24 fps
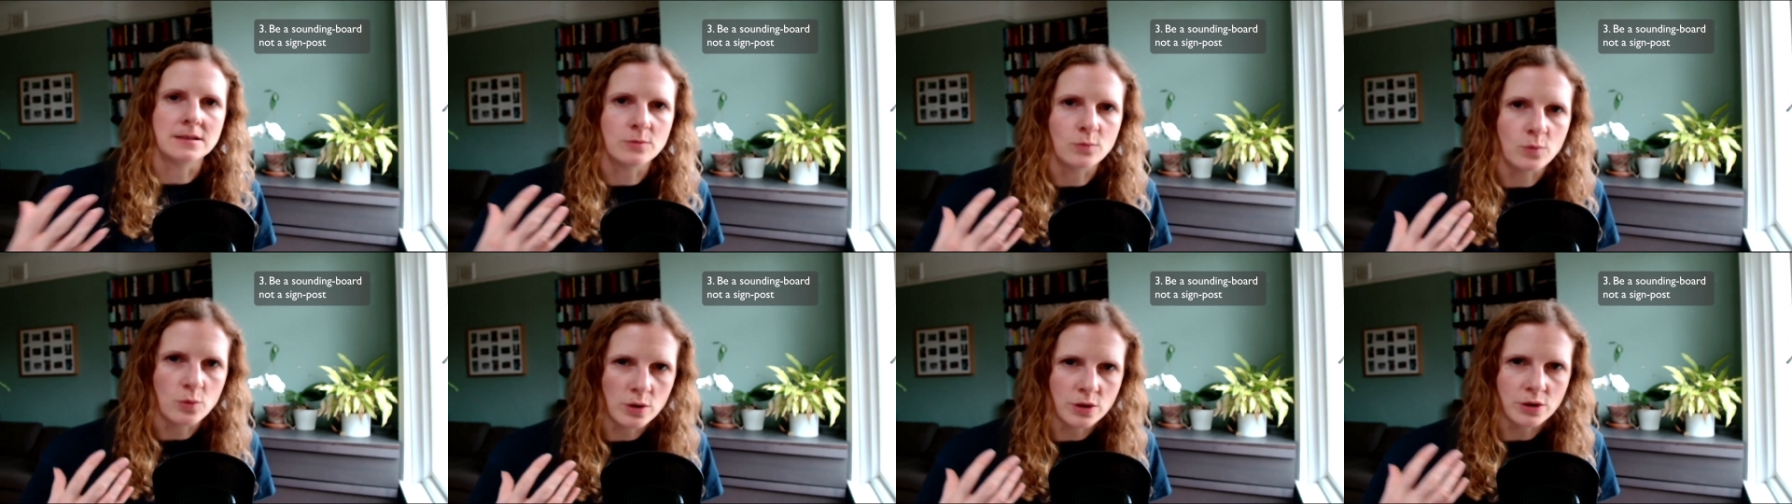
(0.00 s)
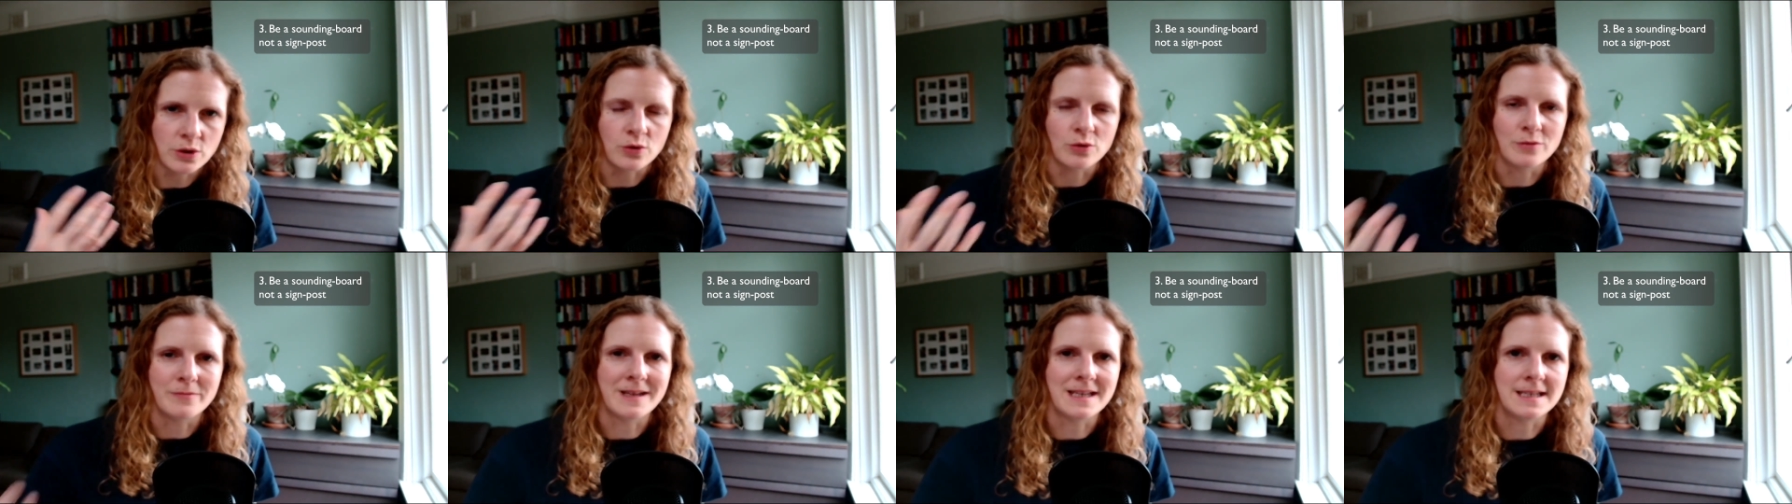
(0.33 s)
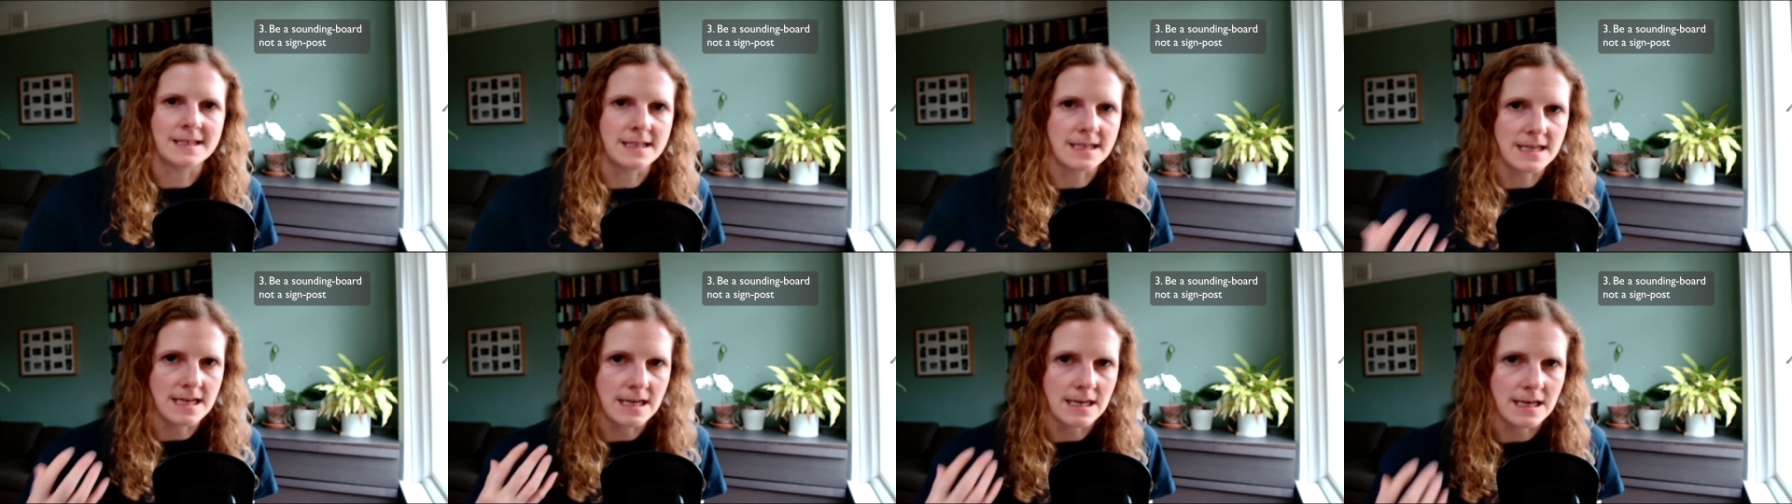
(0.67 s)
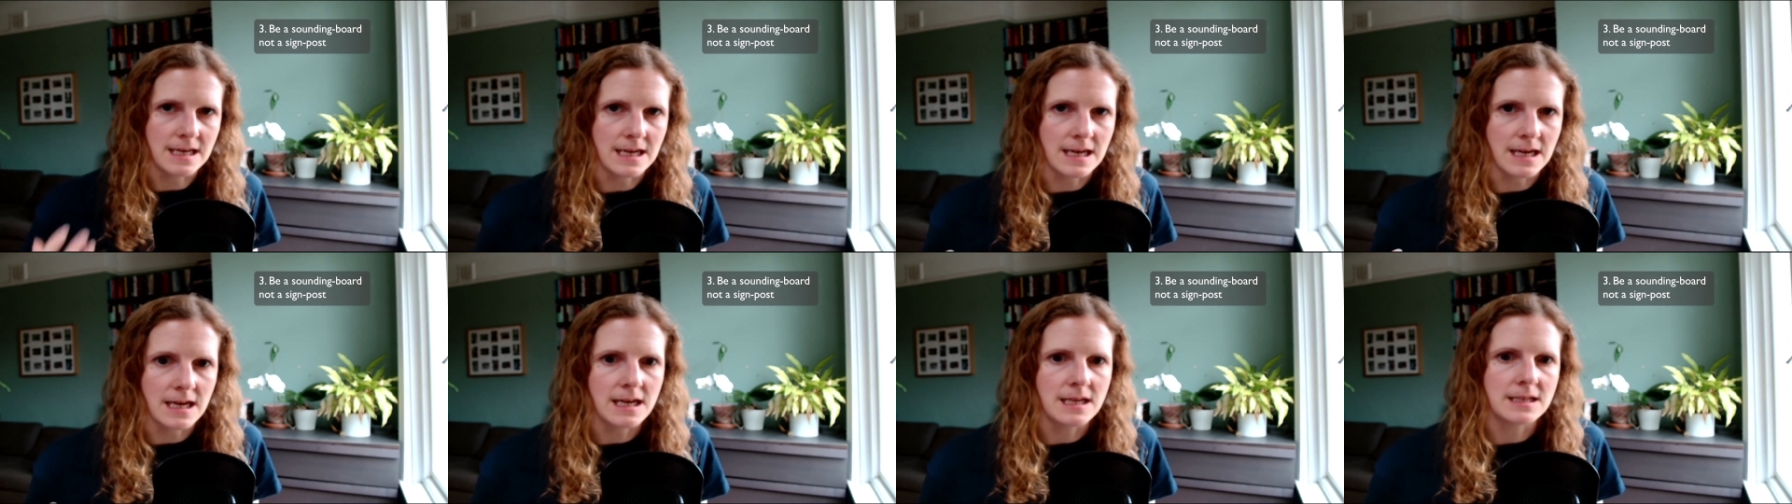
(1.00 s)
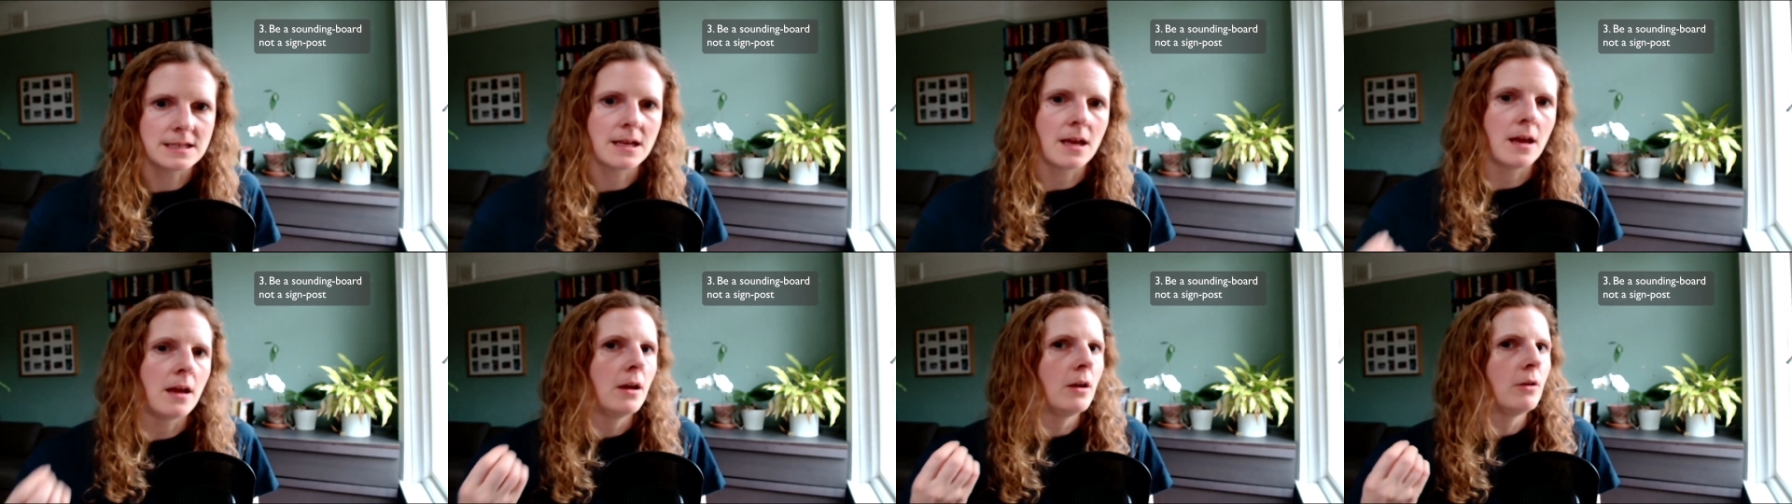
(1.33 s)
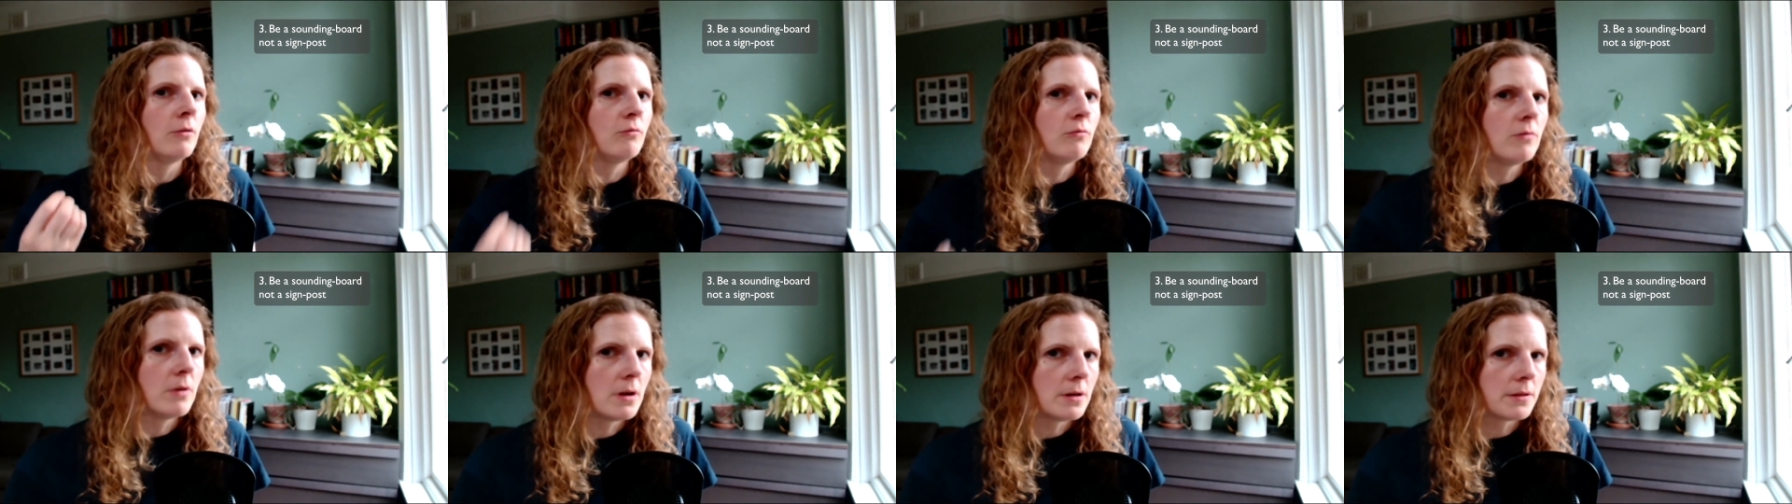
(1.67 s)
to what your mentee needs,
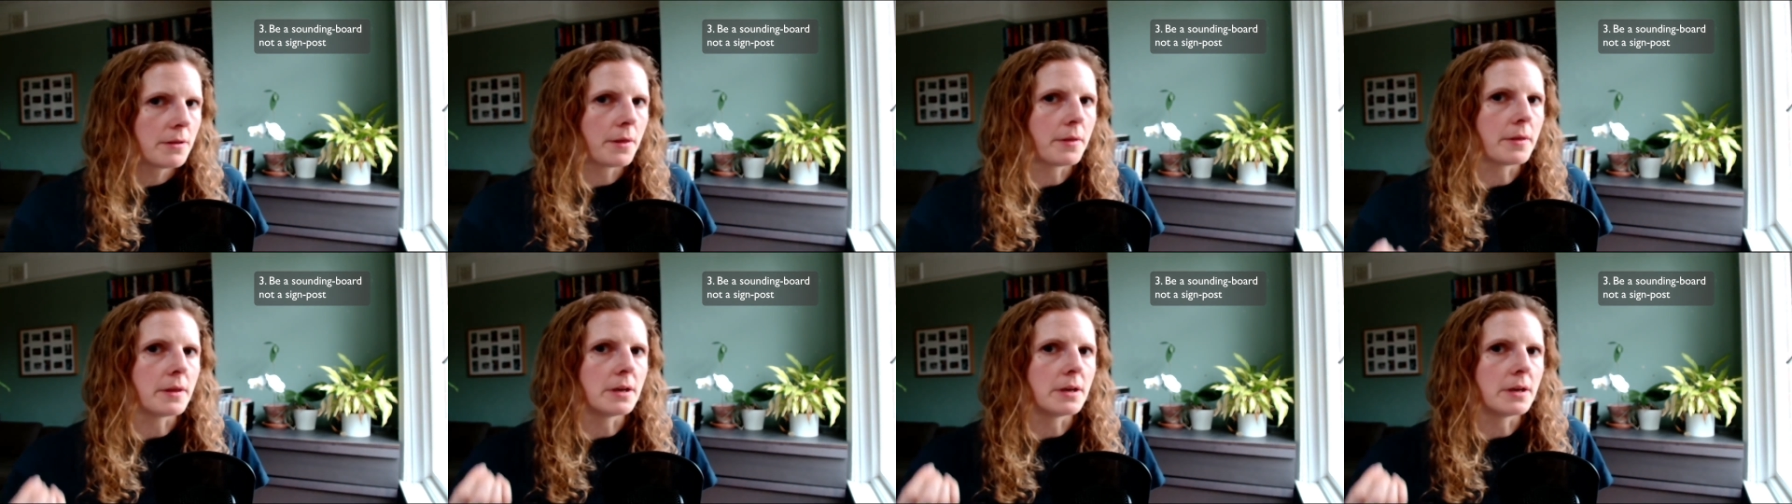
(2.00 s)
rather